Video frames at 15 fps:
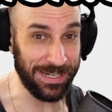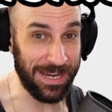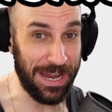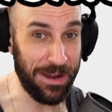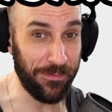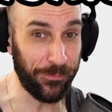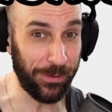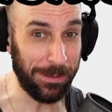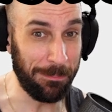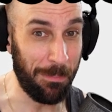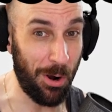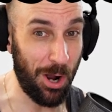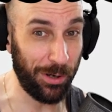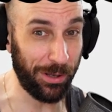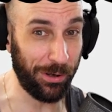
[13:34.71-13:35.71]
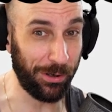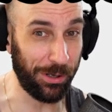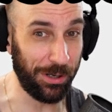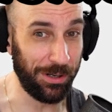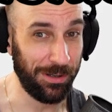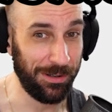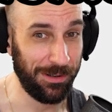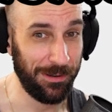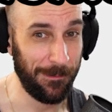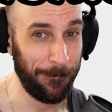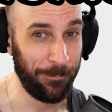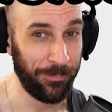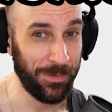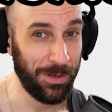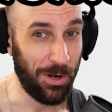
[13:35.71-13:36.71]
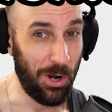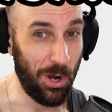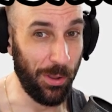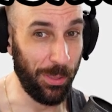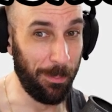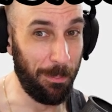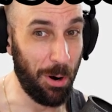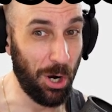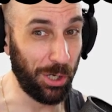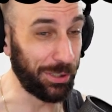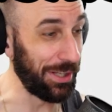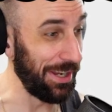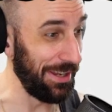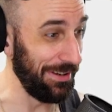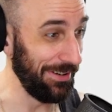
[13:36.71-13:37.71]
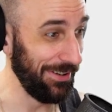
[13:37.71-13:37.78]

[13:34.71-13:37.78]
every monitor on the market.